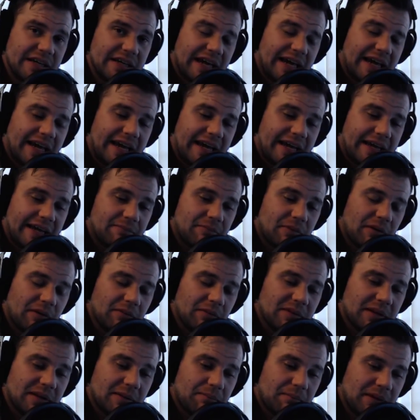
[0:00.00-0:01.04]
and, and
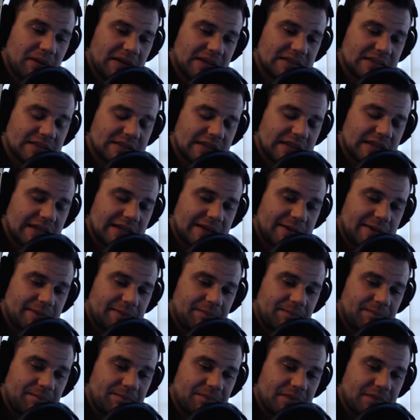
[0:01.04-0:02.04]
probably the biggest um,